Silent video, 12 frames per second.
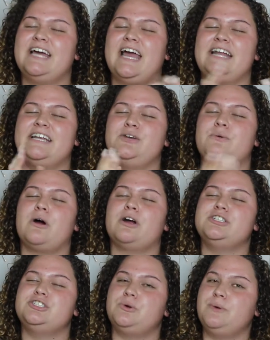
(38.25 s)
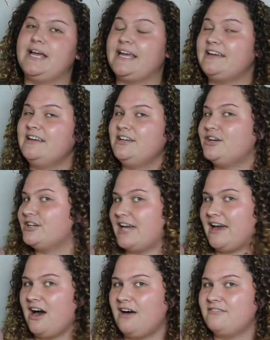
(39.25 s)
and you are enjoying your
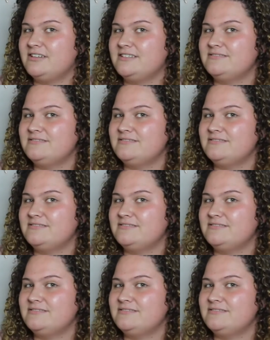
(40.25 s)
day off.